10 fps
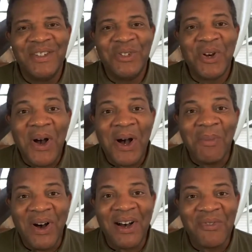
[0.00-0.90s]

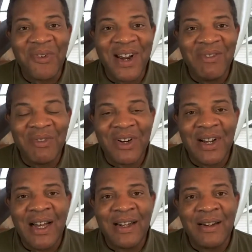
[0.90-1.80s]
job offer I've ever
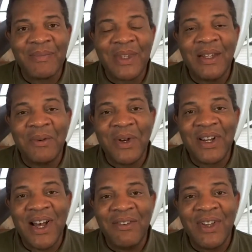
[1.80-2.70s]
gotten. The
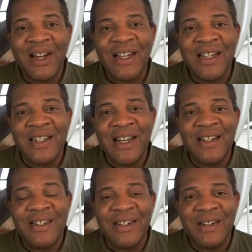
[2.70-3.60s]
one caveat he said
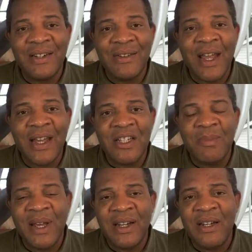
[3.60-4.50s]
is that you can't
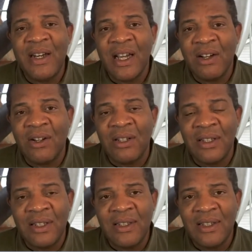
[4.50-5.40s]
spend a nickel
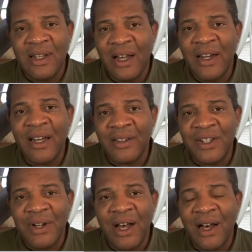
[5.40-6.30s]
on health
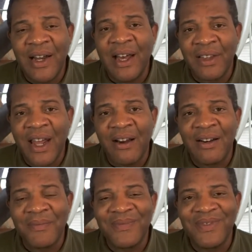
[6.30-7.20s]
and on healthcare.
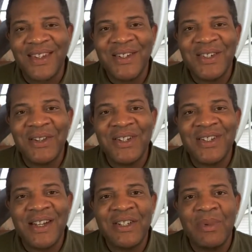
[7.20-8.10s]
So
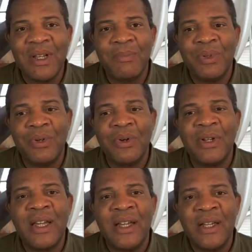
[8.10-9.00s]
this has to be a
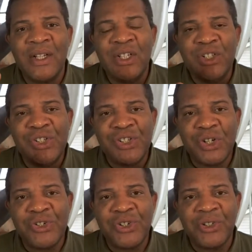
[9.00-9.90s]
purely
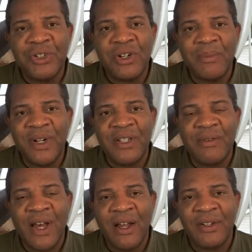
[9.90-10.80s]
social determinants
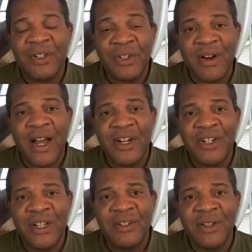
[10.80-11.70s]
of health
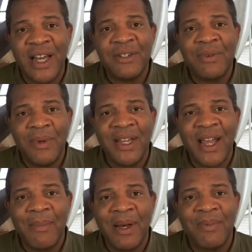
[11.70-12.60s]
strategy, and so that's what we
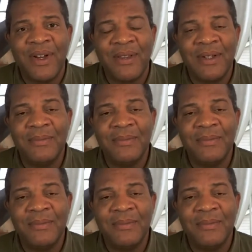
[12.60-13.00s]
came up with.